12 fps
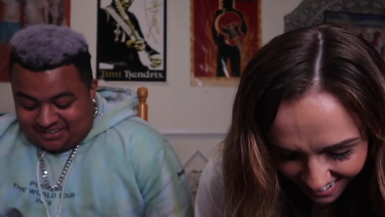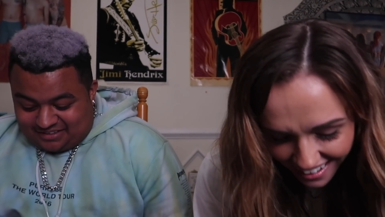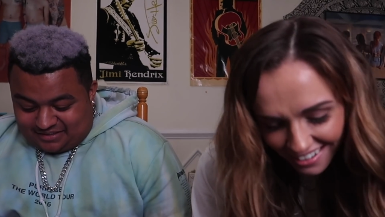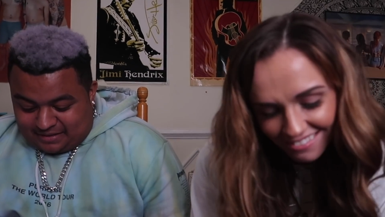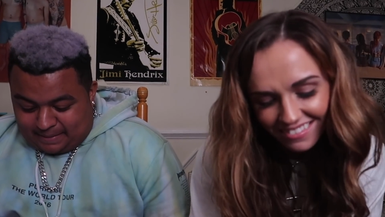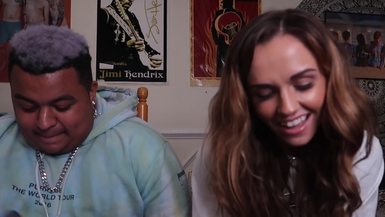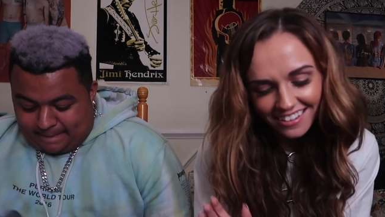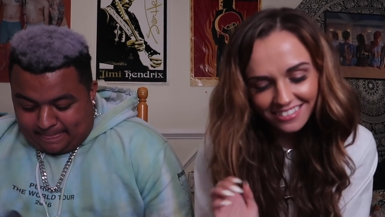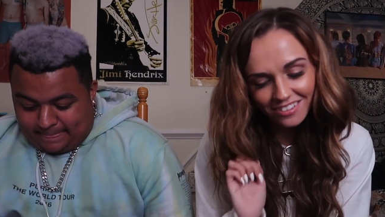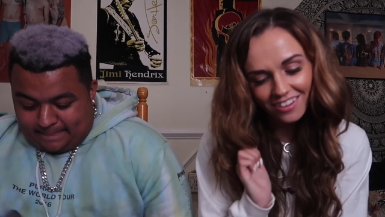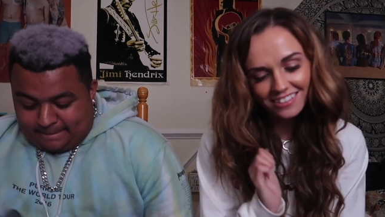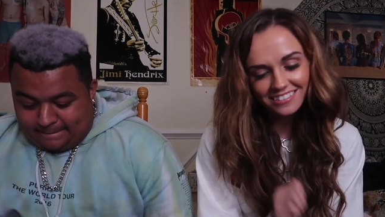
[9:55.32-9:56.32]
Speaker 1: Um, next
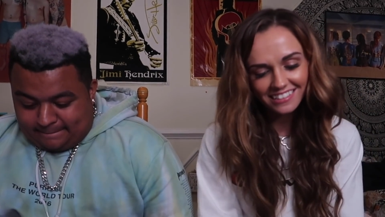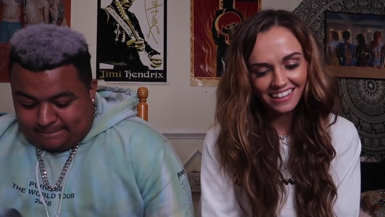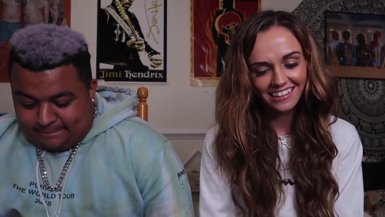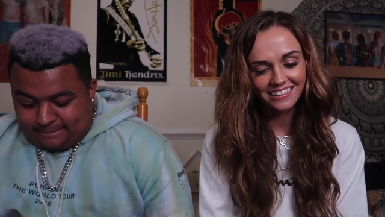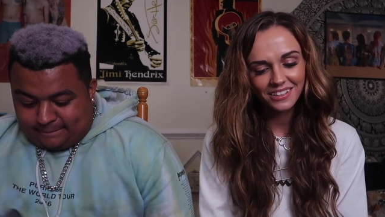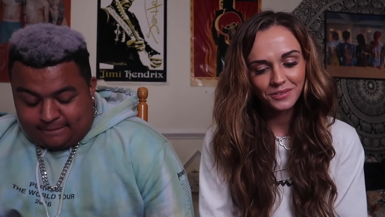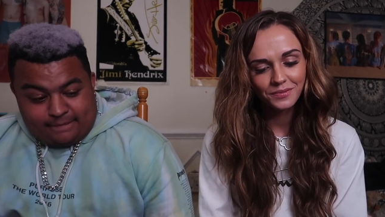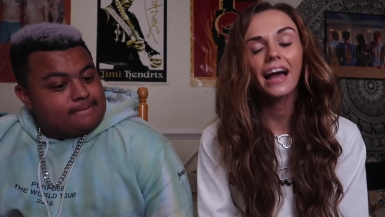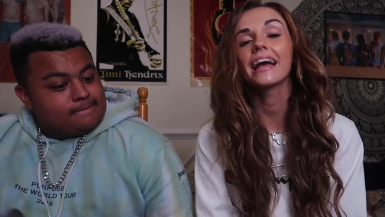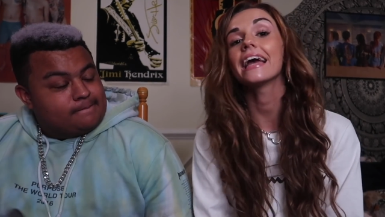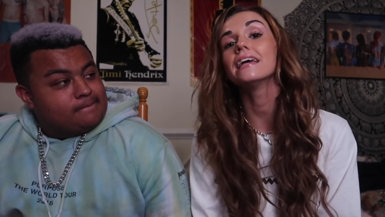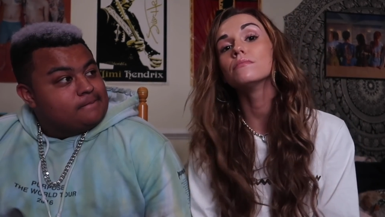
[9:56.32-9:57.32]
question.
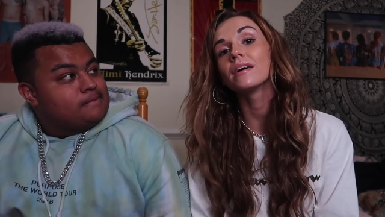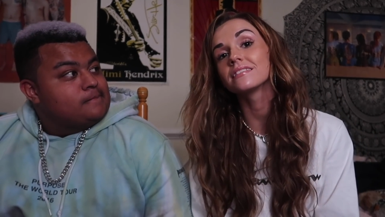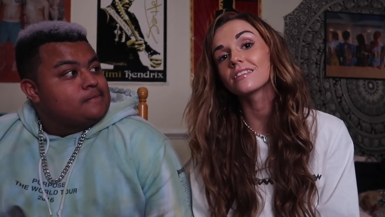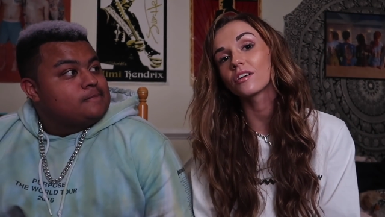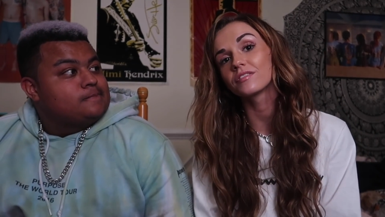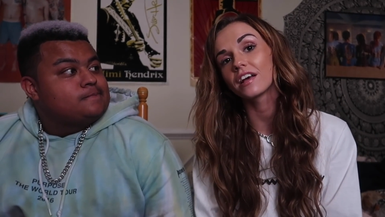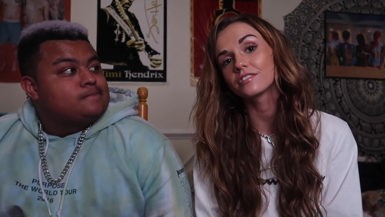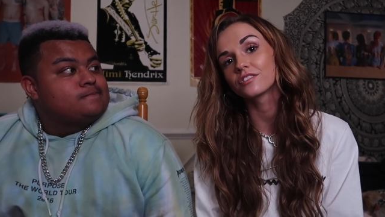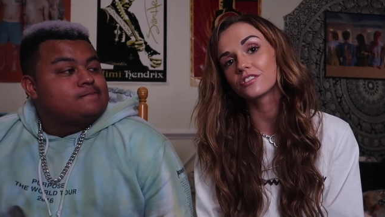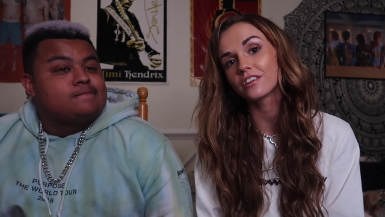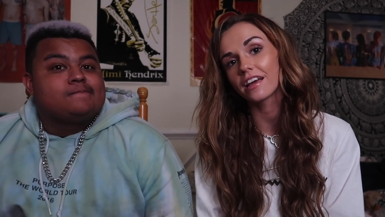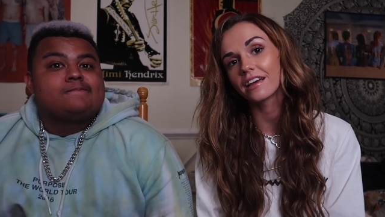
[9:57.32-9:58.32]
I ate myself
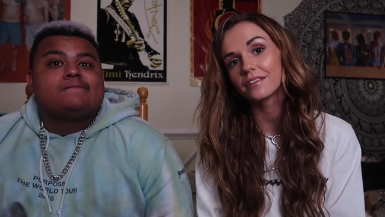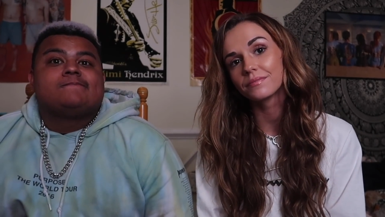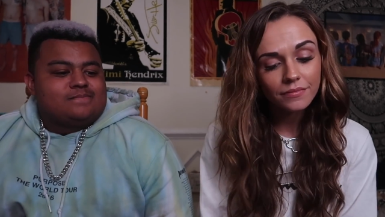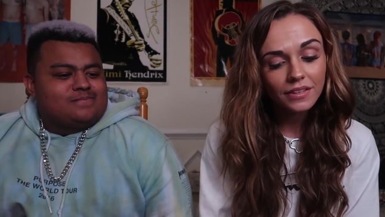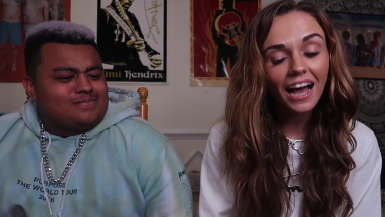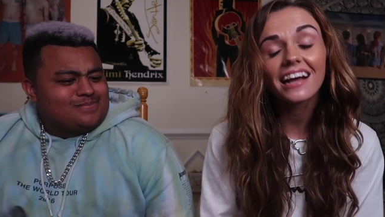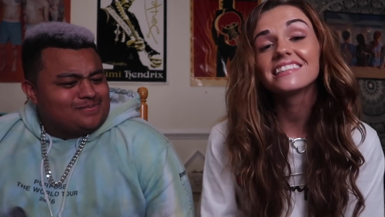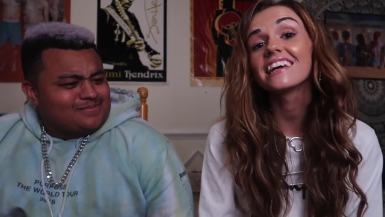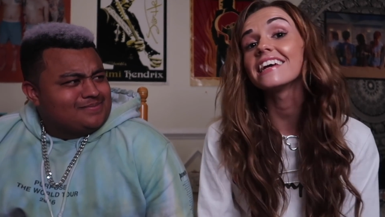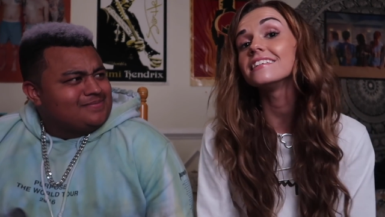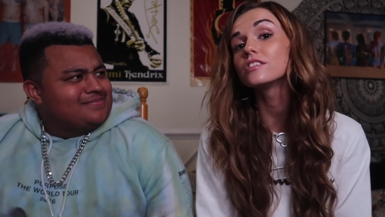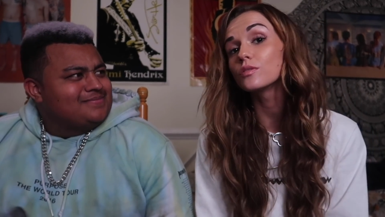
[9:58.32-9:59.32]
yesterday. I
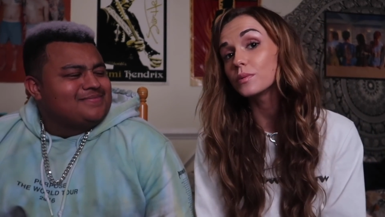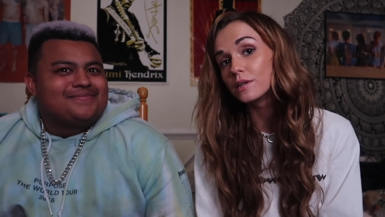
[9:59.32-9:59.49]
taste